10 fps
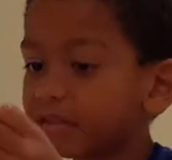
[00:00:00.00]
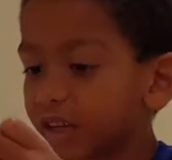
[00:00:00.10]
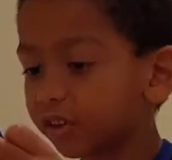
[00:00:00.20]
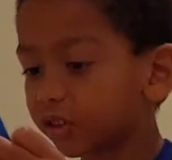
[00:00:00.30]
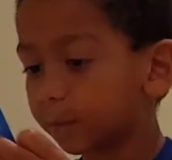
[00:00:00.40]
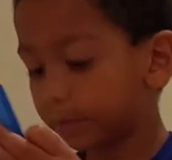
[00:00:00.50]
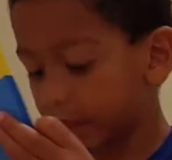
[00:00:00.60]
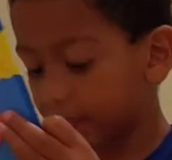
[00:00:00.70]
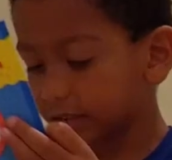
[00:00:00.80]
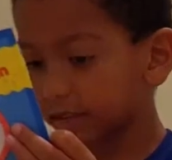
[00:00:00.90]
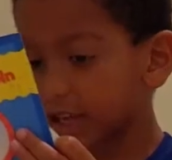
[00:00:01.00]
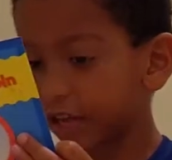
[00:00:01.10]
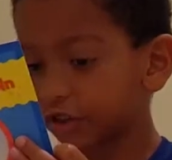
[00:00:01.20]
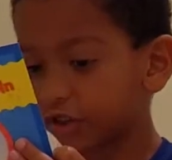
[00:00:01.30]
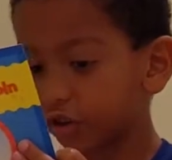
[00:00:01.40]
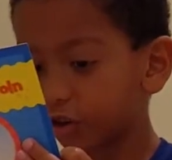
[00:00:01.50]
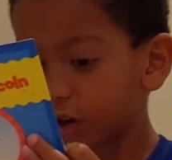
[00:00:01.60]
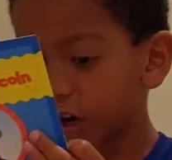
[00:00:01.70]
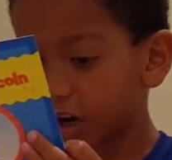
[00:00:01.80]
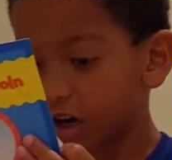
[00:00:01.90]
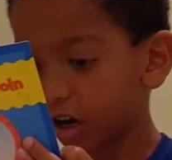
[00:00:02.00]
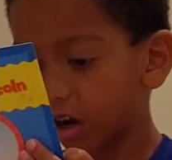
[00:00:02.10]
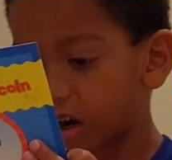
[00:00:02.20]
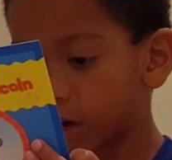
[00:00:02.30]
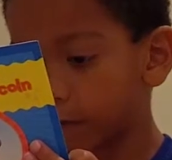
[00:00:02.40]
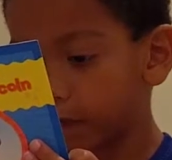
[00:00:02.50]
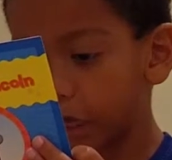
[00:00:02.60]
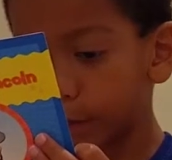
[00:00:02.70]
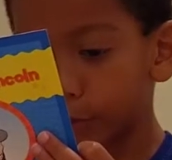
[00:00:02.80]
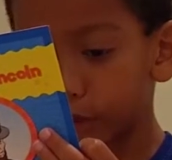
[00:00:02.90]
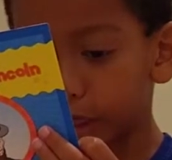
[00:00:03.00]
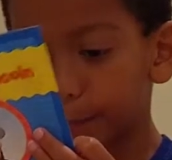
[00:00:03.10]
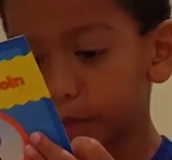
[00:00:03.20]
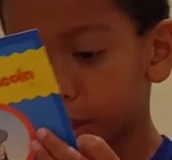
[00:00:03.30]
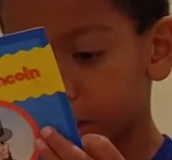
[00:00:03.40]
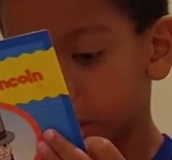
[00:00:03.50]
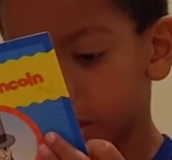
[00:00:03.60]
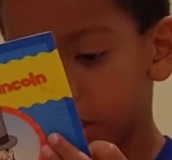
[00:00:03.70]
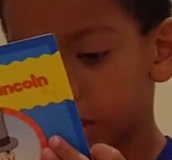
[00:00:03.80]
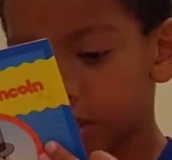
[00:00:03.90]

there's a big statue of Abraham Lincoln